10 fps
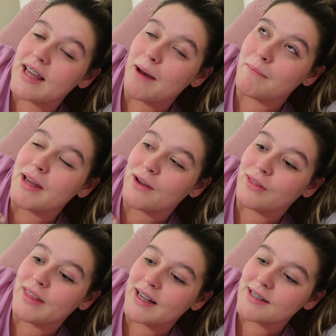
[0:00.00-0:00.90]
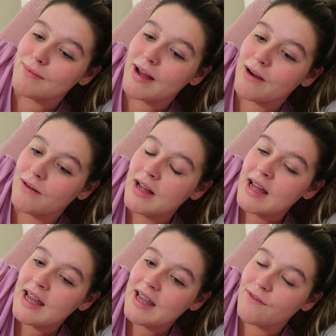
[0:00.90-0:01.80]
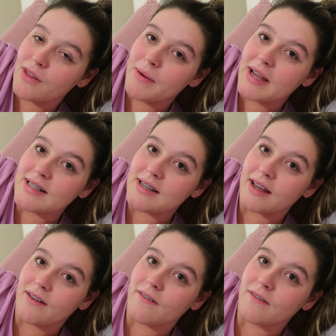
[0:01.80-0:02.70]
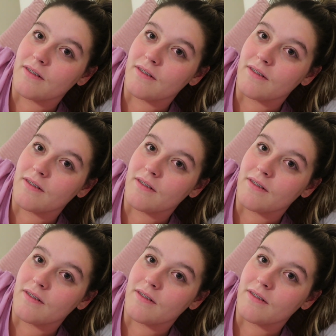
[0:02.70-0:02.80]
can be a good thing as well, even though it is, like,